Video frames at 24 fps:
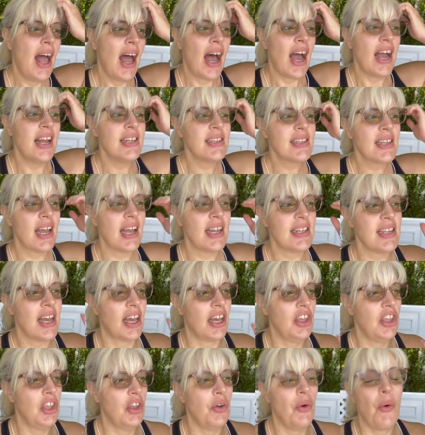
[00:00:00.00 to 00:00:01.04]
I just gotta
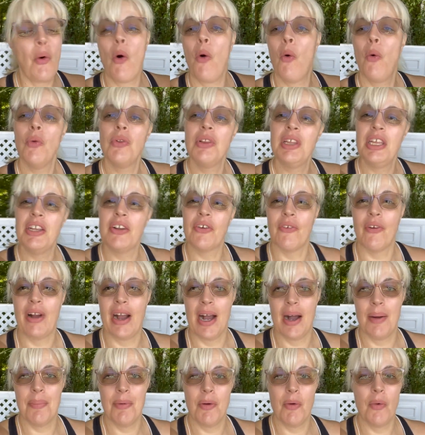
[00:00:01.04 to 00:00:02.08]
tell you, holy
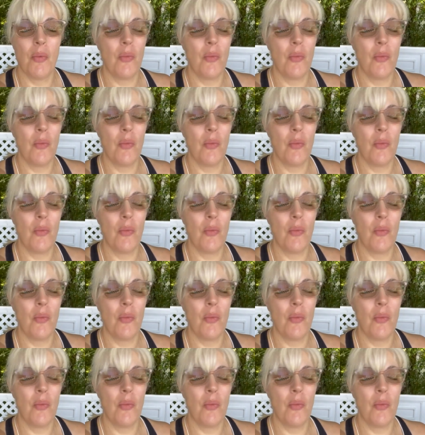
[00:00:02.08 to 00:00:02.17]
crap,